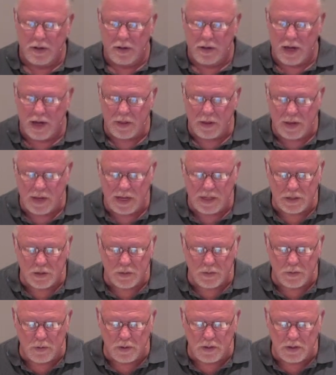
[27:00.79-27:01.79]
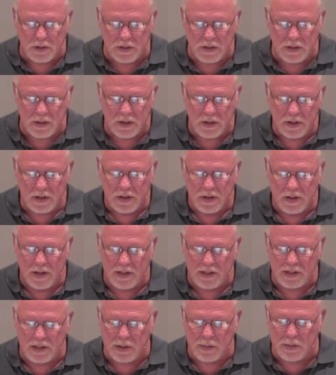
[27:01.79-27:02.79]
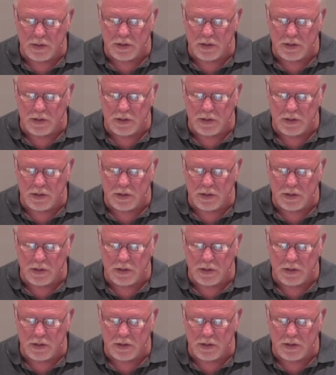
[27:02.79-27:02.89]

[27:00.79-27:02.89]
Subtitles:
Okay, the last two verses, then some of the